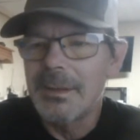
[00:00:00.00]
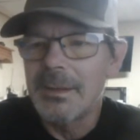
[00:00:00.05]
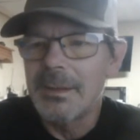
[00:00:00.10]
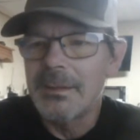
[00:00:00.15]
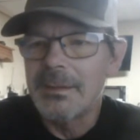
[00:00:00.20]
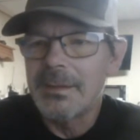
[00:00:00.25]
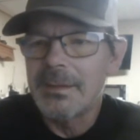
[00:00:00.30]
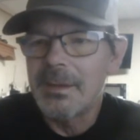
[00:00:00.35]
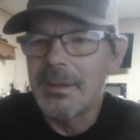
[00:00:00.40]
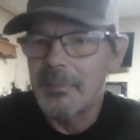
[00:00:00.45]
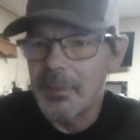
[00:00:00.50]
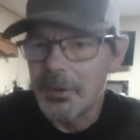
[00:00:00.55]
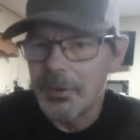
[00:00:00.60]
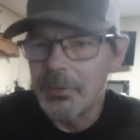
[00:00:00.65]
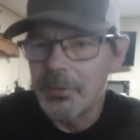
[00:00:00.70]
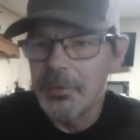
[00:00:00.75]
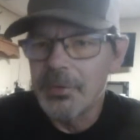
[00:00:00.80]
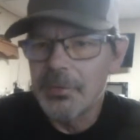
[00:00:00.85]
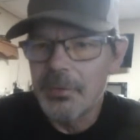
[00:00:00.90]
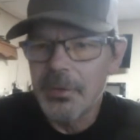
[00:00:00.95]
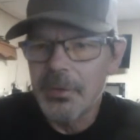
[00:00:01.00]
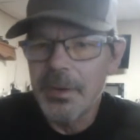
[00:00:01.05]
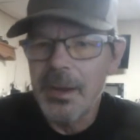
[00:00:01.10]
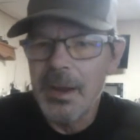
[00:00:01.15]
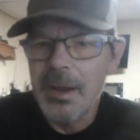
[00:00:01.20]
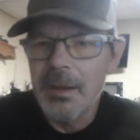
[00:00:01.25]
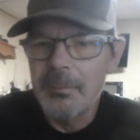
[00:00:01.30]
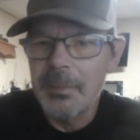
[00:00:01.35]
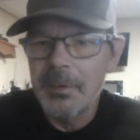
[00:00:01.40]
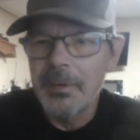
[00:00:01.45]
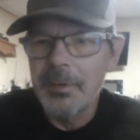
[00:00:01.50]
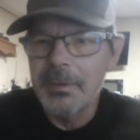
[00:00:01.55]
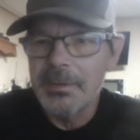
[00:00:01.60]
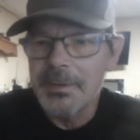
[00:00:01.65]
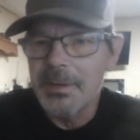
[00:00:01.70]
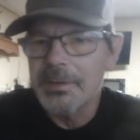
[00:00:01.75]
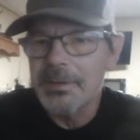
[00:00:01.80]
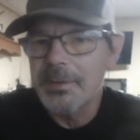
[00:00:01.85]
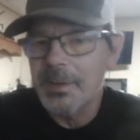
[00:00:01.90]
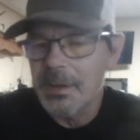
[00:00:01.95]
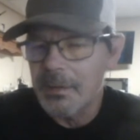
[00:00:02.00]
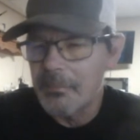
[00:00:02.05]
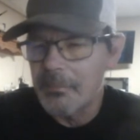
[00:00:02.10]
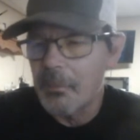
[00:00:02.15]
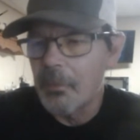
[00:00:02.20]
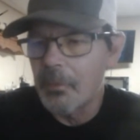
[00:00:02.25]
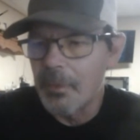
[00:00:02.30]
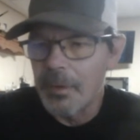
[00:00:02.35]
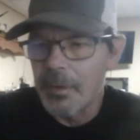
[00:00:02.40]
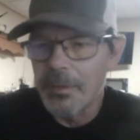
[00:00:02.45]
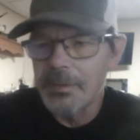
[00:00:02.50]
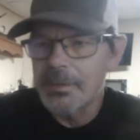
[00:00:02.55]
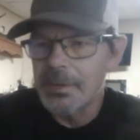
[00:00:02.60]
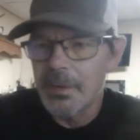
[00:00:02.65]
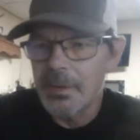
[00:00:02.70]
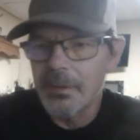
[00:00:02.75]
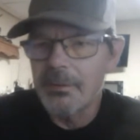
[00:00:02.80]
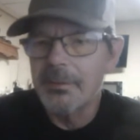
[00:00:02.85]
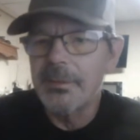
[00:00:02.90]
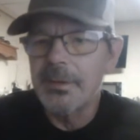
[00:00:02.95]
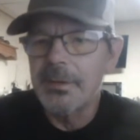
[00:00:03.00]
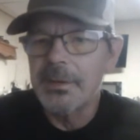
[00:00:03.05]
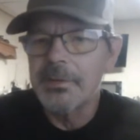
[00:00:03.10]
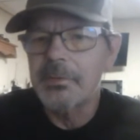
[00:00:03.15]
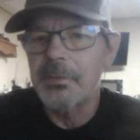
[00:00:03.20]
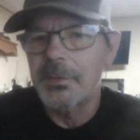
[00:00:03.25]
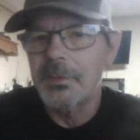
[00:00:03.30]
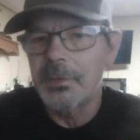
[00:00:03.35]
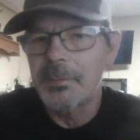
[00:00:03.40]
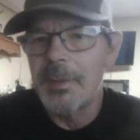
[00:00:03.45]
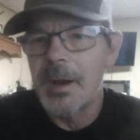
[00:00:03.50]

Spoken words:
It's also got a boat launch and other things for their pond. It's a pretty good-sized pond.